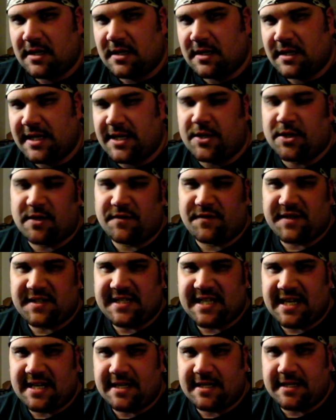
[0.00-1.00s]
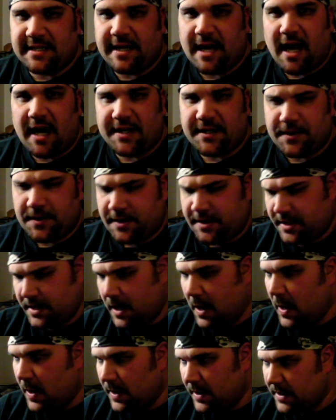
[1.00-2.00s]
He could have ascended to godhood.
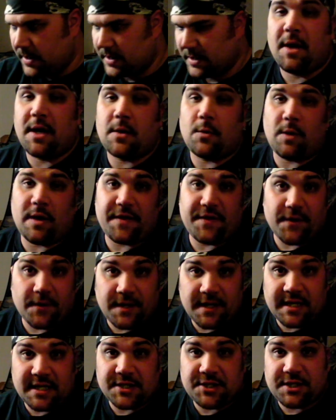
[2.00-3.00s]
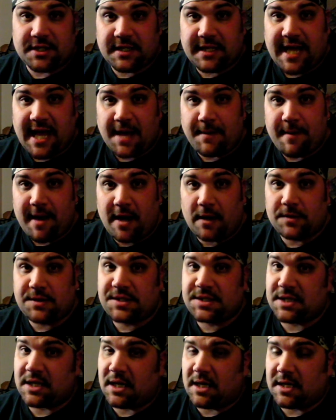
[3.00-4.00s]
But when 3rd edition came
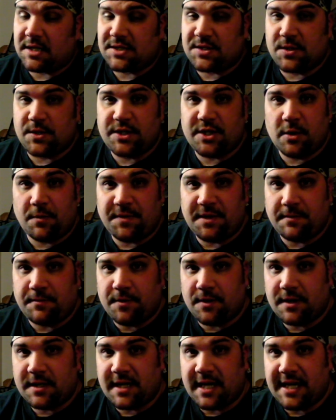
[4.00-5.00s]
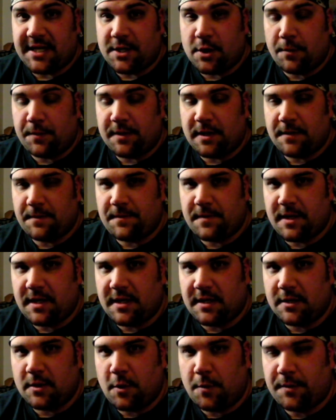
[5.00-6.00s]
out, as soon as you open the book and you open up
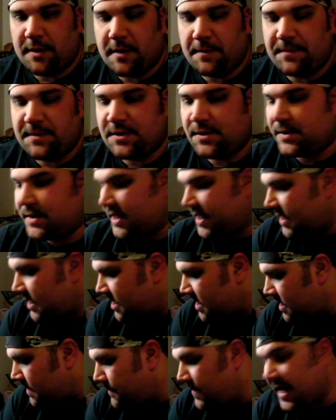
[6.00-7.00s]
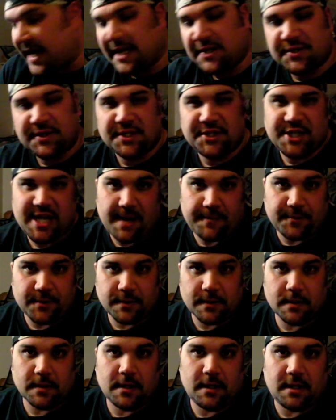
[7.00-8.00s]
to the page of the
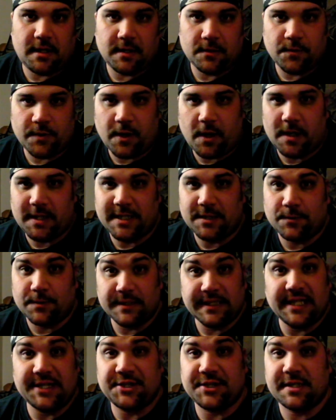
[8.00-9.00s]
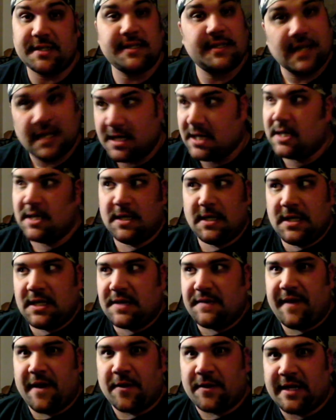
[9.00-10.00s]
chapter regarding religions,
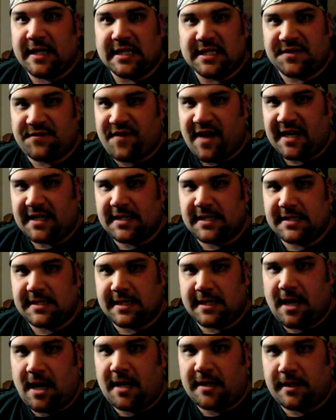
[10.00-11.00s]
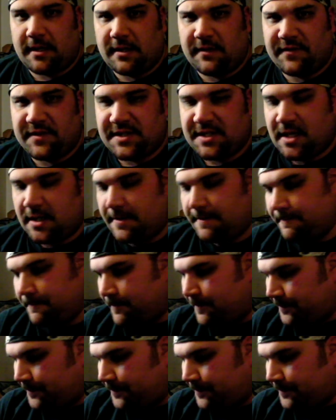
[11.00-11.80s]
there it is. Vecna's a god all of a sudden.